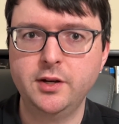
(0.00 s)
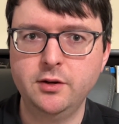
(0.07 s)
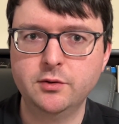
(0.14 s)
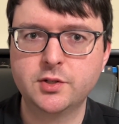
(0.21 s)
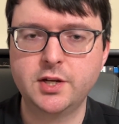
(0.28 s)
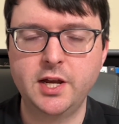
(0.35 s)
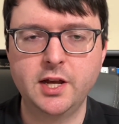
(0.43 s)
new
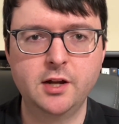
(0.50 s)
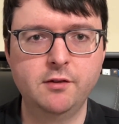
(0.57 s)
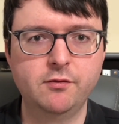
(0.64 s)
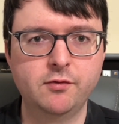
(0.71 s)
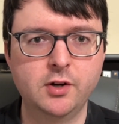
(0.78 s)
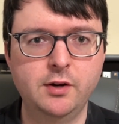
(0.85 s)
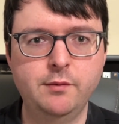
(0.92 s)
scan
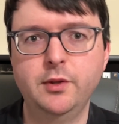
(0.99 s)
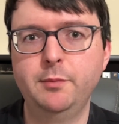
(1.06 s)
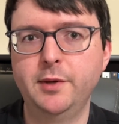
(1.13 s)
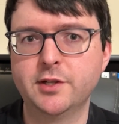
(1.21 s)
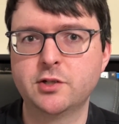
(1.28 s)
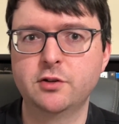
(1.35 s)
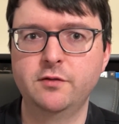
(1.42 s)
from the
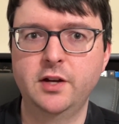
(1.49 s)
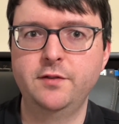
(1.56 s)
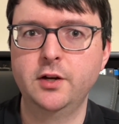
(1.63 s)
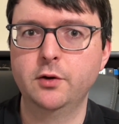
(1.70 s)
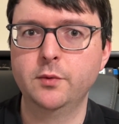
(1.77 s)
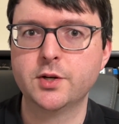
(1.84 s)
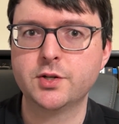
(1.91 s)
best
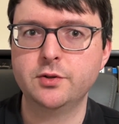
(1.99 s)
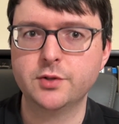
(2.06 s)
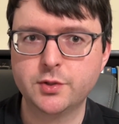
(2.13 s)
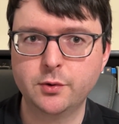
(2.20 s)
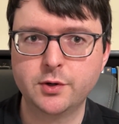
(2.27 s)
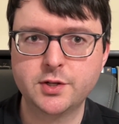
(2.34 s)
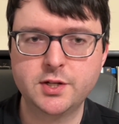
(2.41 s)
surviving original
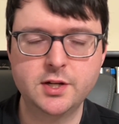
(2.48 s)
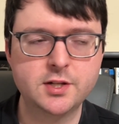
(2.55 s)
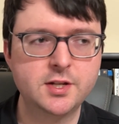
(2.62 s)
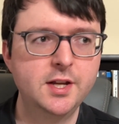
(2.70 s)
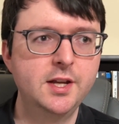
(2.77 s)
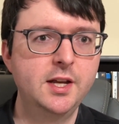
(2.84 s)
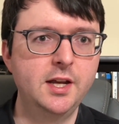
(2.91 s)
sources,
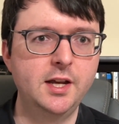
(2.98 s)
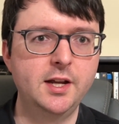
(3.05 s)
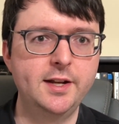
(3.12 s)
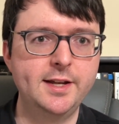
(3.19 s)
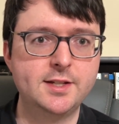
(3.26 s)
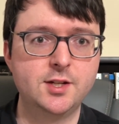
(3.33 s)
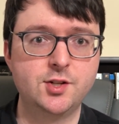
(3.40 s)
and
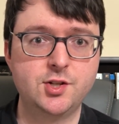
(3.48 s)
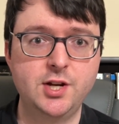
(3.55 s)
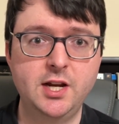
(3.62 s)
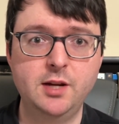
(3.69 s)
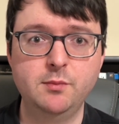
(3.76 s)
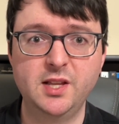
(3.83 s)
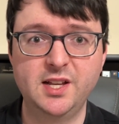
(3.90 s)
it's a
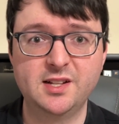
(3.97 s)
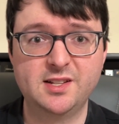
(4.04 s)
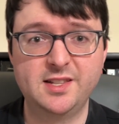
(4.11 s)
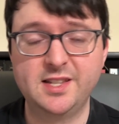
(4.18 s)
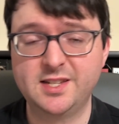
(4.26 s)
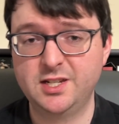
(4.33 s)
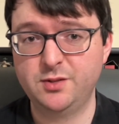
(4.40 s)
shame that
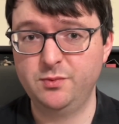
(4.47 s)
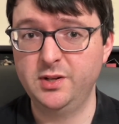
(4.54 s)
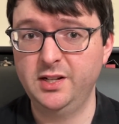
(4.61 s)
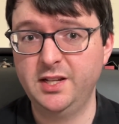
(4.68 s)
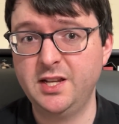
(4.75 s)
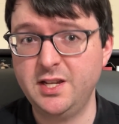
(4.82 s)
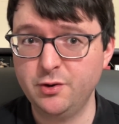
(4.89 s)
this is
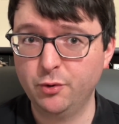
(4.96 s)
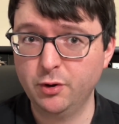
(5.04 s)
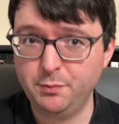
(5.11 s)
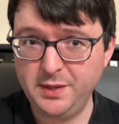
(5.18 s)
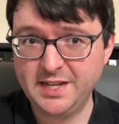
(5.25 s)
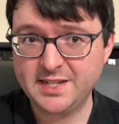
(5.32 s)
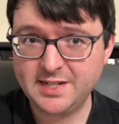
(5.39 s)
really your
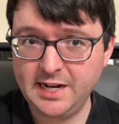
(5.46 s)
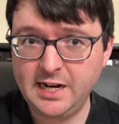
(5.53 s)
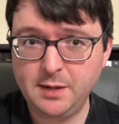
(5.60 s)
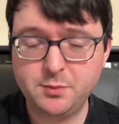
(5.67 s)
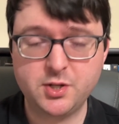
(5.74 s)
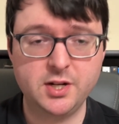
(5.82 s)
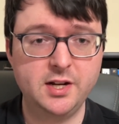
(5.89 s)
best
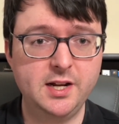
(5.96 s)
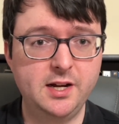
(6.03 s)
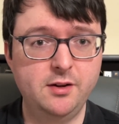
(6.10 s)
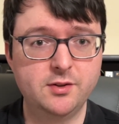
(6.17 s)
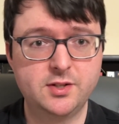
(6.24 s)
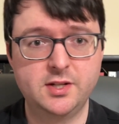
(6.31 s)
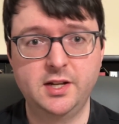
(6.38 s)
option
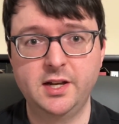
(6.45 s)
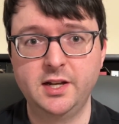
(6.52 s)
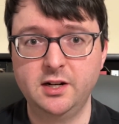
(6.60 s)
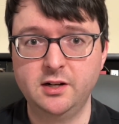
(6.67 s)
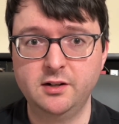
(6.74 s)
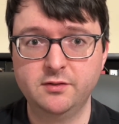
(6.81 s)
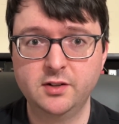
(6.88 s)
outside
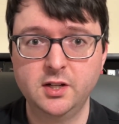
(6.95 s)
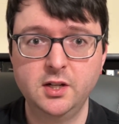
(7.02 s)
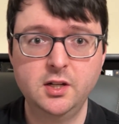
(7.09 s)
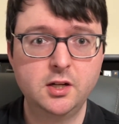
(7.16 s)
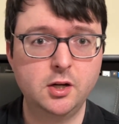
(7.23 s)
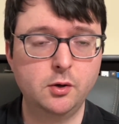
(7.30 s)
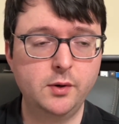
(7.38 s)
of
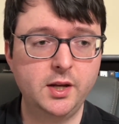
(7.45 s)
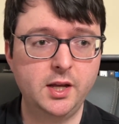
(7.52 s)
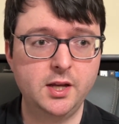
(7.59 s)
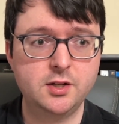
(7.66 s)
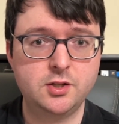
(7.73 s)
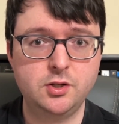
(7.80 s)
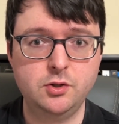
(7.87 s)
going
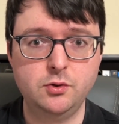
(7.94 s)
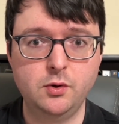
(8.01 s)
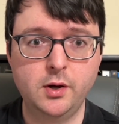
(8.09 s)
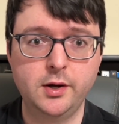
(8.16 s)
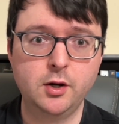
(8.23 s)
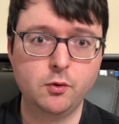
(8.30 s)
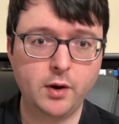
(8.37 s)
into
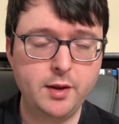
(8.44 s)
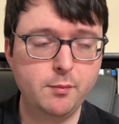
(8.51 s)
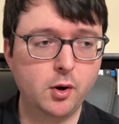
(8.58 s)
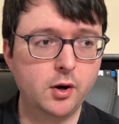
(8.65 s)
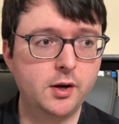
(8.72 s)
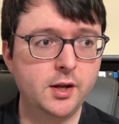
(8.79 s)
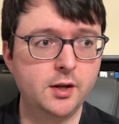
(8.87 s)
a gray
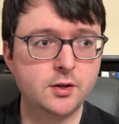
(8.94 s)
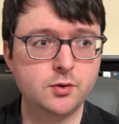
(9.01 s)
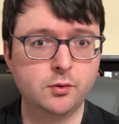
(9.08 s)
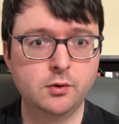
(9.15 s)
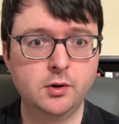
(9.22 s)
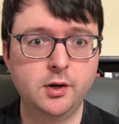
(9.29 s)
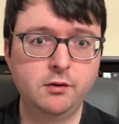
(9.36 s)
market
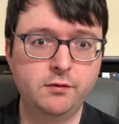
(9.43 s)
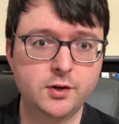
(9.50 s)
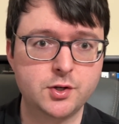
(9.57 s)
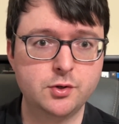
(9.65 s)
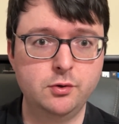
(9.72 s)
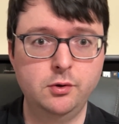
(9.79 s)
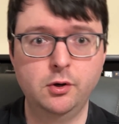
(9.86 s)
or
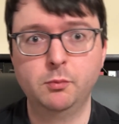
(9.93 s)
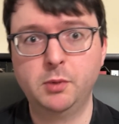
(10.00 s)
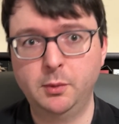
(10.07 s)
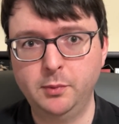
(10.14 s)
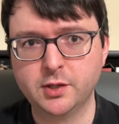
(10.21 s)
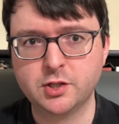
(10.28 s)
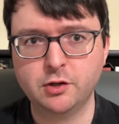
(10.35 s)
unofficial or
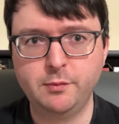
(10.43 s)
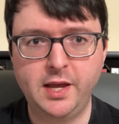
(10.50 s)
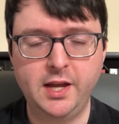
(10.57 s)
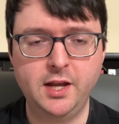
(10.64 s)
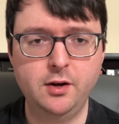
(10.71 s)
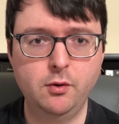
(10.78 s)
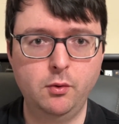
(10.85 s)
public
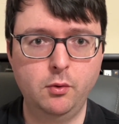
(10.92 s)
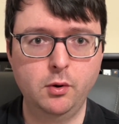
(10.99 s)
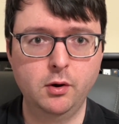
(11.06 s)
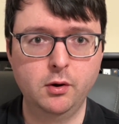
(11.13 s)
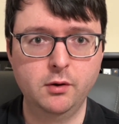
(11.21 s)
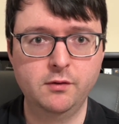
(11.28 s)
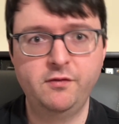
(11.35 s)
domain
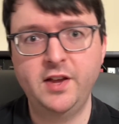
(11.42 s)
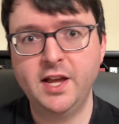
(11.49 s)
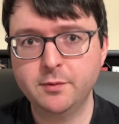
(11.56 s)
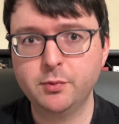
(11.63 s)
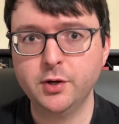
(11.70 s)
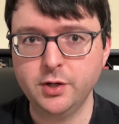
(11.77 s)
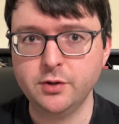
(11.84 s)
or
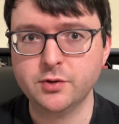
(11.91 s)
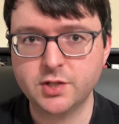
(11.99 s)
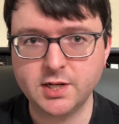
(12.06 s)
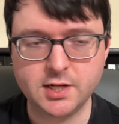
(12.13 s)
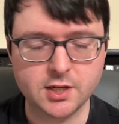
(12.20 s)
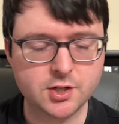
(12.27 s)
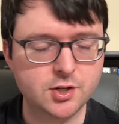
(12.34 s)
fan-produced
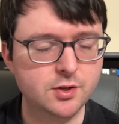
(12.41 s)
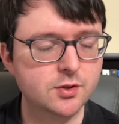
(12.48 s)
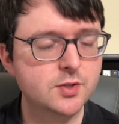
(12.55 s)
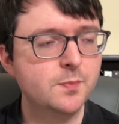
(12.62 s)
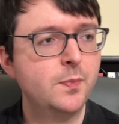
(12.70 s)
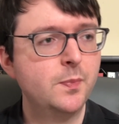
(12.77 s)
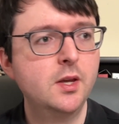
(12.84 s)
editions.
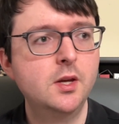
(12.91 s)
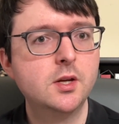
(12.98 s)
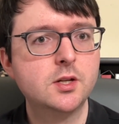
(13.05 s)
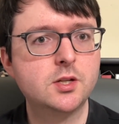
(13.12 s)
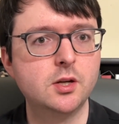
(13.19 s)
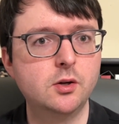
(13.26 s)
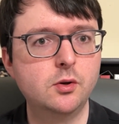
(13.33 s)

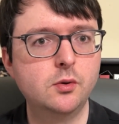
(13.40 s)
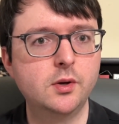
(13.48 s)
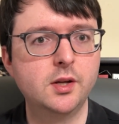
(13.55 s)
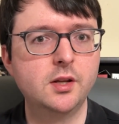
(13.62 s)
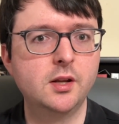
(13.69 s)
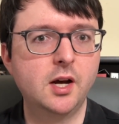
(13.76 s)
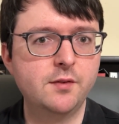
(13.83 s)
So
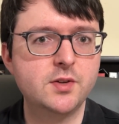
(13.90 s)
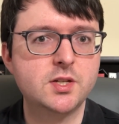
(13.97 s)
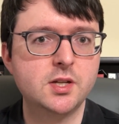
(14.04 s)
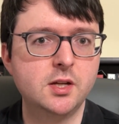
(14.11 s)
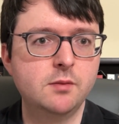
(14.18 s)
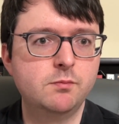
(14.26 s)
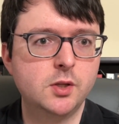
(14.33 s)

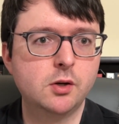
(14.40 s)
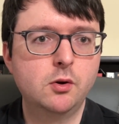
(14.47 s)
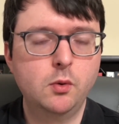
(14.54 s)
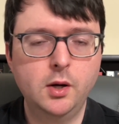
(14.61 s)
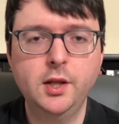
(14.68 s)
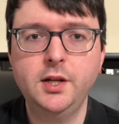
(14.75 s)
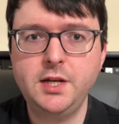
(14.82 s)
obviously the
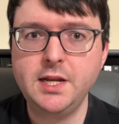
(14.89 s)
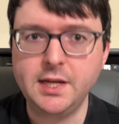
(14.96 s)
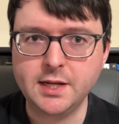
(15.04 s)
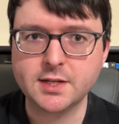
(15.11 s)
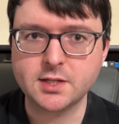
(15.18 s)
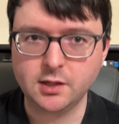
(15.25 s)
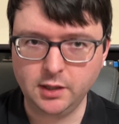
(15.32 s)
quality
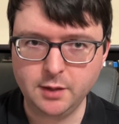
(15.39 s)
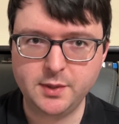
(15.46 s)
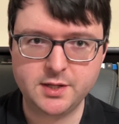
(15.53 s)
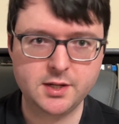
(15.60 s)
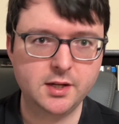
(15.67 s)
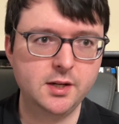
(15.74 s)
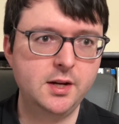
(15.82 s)
is
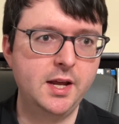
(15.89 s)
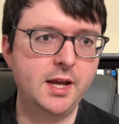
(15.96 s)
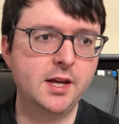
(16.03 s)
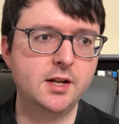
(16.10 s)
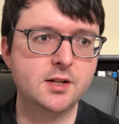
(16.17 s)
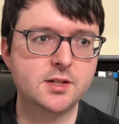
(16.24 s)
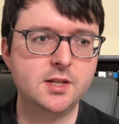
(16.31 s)
limited,
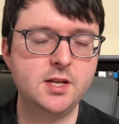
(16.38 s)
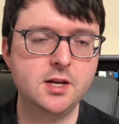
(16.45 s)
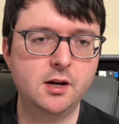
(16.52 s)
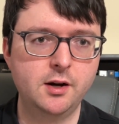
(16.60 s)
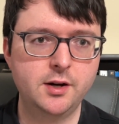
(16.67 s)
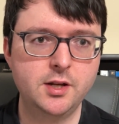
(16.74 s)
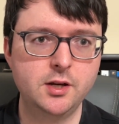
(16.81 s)
and the
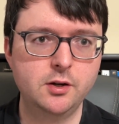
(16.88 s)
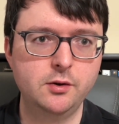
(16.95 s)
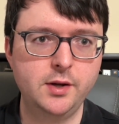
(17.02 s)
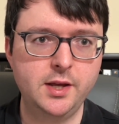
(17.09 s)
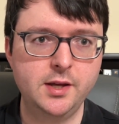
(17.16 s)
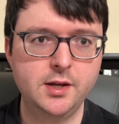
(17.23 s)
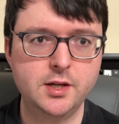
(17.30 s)
audio
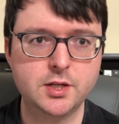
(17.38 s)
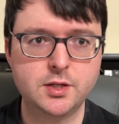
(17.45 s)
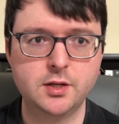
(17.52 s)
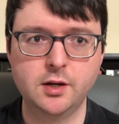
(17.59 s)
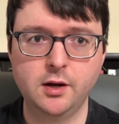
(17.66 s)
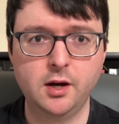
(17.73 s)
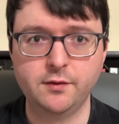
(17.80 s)
is
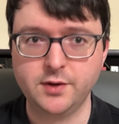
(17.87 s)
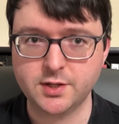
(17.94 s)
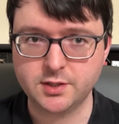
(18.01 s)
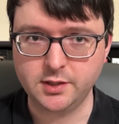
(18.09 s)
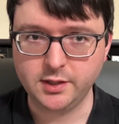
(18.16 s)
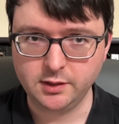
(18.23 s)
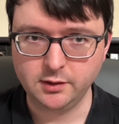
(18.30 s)

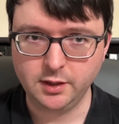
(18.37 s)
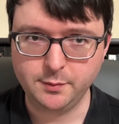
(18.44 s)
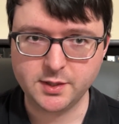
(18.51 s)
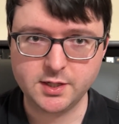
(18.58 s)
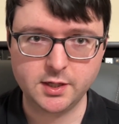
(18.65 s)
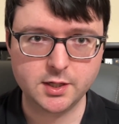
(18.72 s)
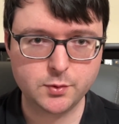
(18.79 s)
obviously
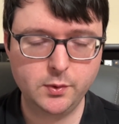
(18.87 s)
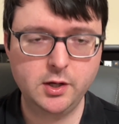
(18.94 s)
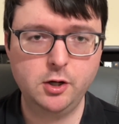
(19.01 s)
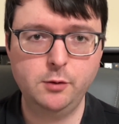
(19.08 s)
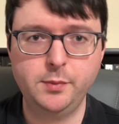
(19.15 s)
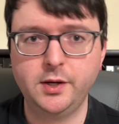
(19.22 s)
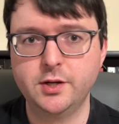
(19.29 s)
limited as
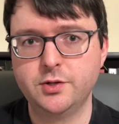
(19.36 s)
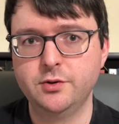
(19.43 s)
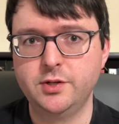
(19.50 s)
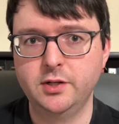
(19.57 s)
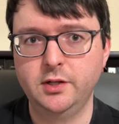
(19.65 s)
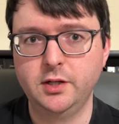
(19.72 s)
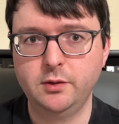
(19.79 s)
well, because you're
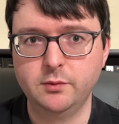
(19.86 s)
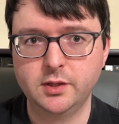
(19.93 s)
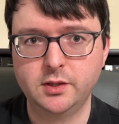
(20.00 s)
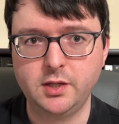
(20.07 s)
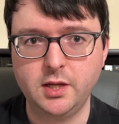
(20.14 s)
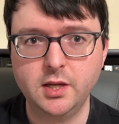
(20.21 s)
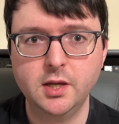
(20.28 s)
dealing with
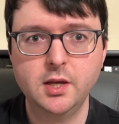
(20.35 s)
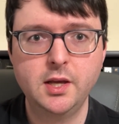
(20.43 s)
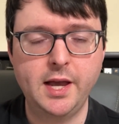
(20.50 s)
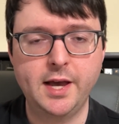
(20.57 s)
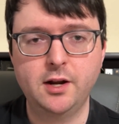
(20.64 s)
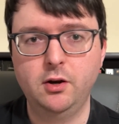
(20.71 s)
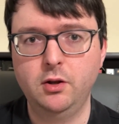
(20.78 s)
the
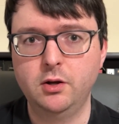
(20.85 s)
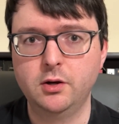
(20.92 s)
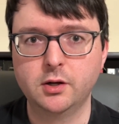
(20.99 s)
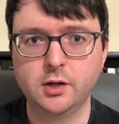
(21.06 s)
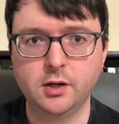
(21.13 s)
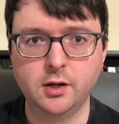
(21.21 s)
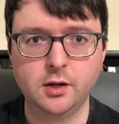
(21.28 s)

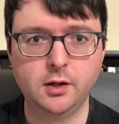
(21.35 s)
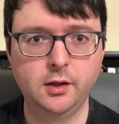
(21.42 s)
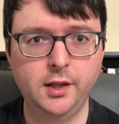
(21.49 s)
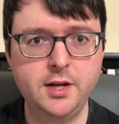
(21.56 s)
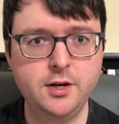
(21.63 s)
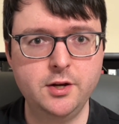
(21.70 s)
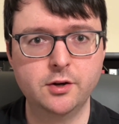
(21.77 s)
analog
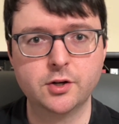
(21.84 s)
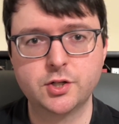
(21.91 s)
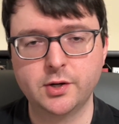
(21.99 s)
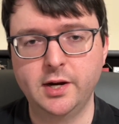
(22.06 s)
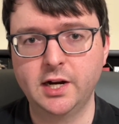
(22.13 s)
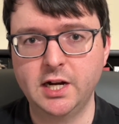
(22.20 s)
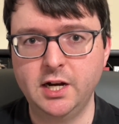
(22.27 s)
linear
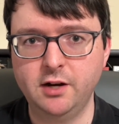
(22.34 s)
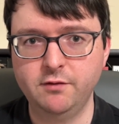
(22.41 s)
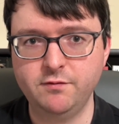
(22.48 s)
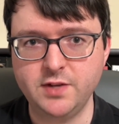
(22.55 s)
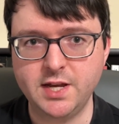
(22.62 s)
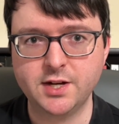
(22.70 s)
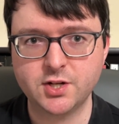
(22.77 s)
track of
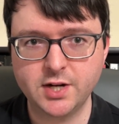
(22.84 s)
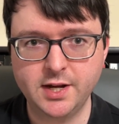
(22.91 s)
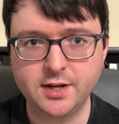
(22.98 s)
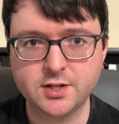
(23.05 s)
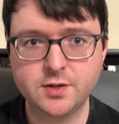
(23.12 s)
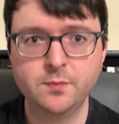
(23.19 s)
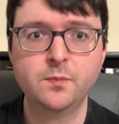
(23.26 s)
VHS.